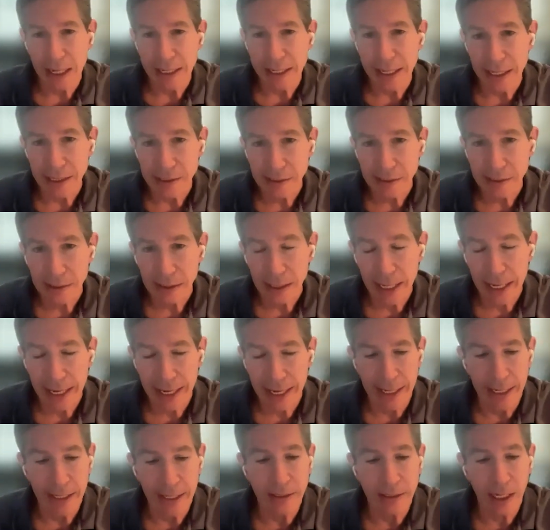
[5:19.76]
EIS.
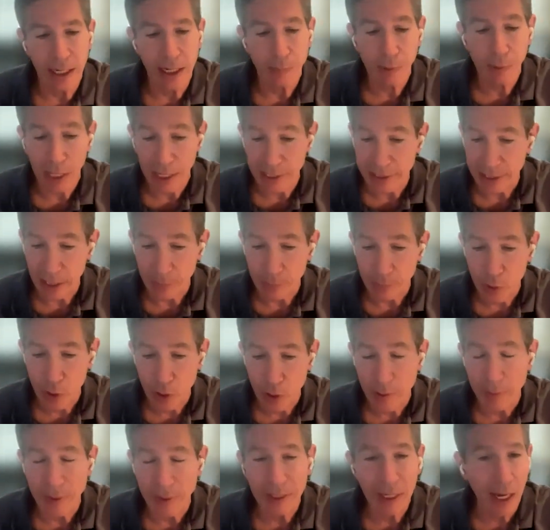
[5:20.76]
And I applied to that
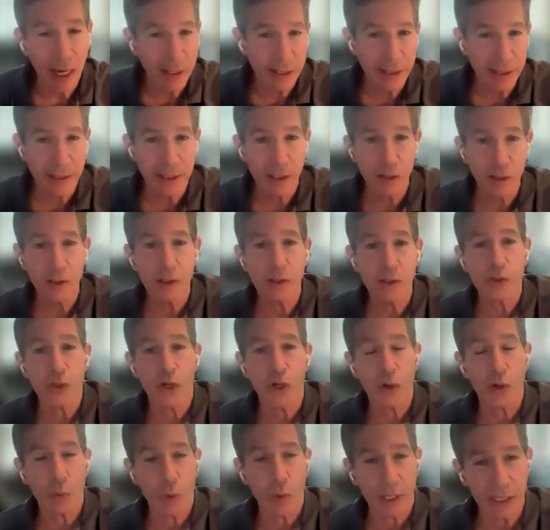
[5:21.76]
program and got in and
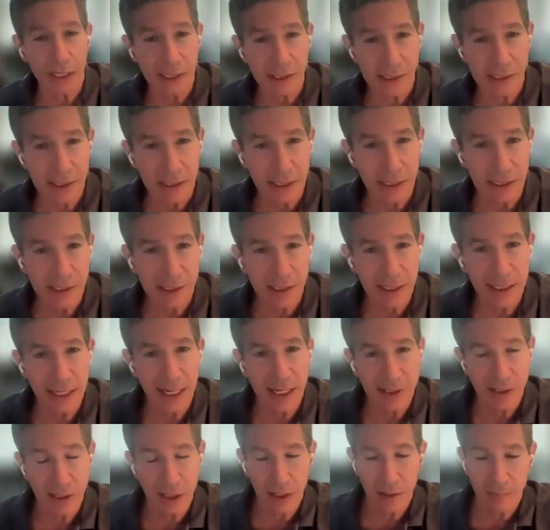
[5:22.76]
started working at
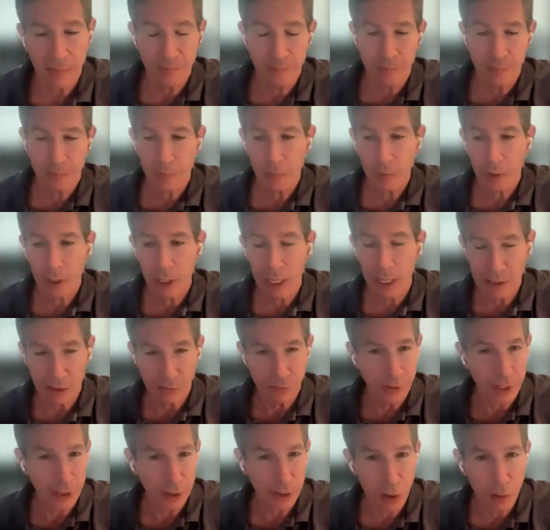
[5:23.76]
CDC as
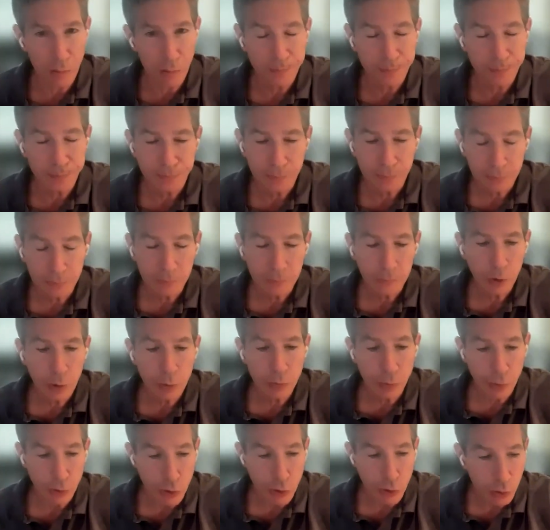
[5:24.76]
a fellow
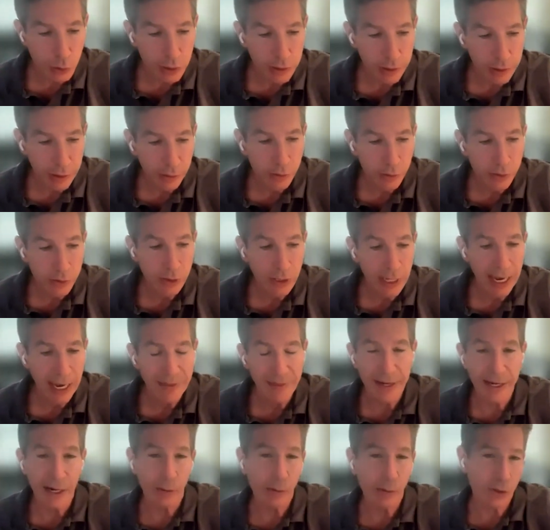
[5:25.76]
for 2 years.
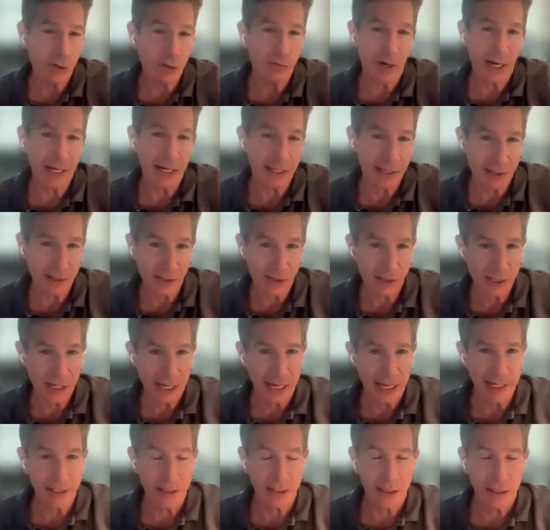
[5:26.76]
And then I was invited to
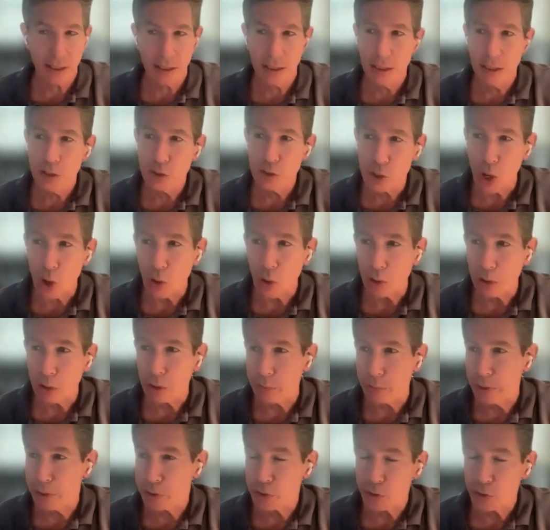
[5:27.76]
stay. So
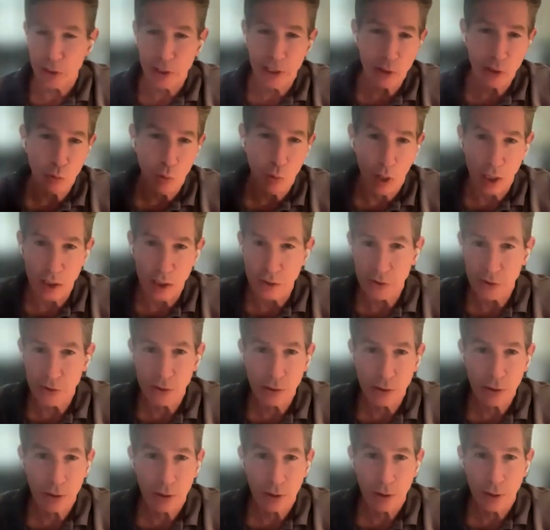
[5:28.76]
career journey
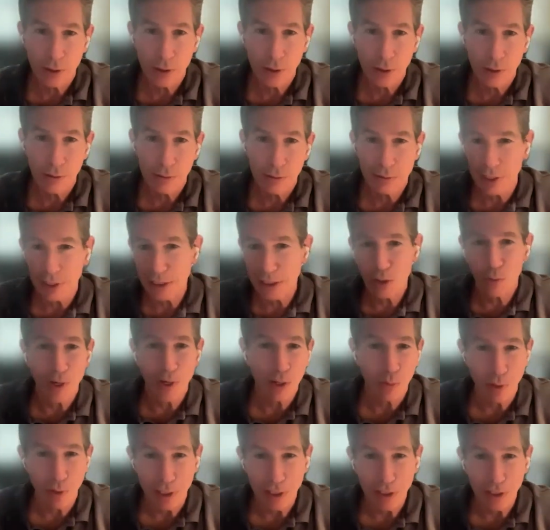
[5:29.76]
was, didn't
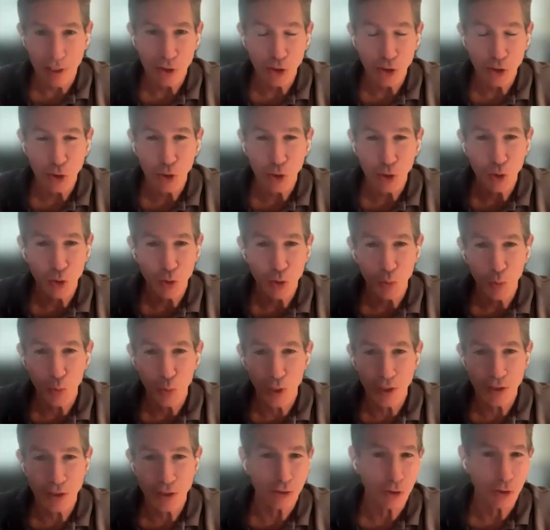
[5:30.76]
know what I wanted to do,
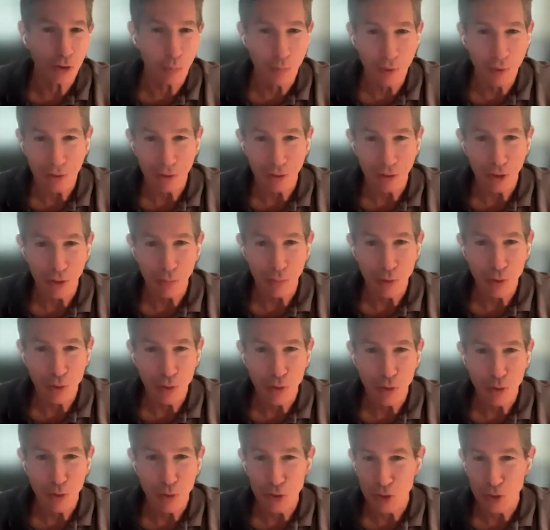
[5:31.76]
worked a little bit in
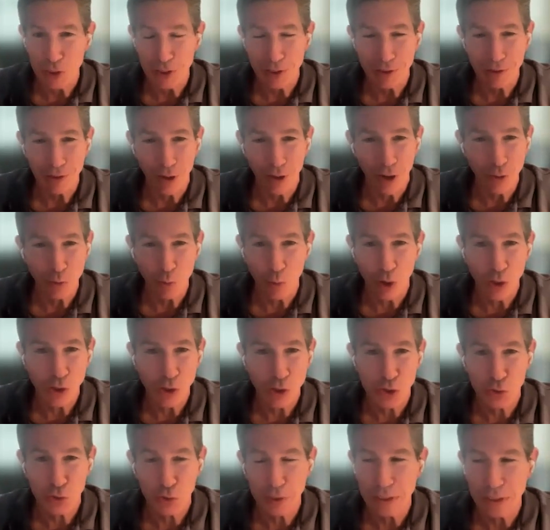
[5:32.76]
computers on
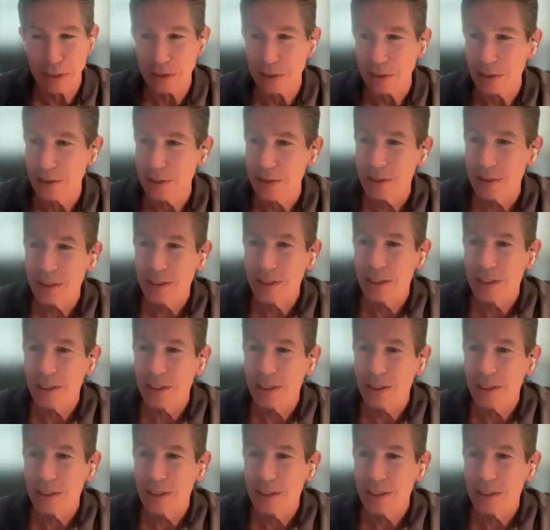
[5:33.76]
Wall Street,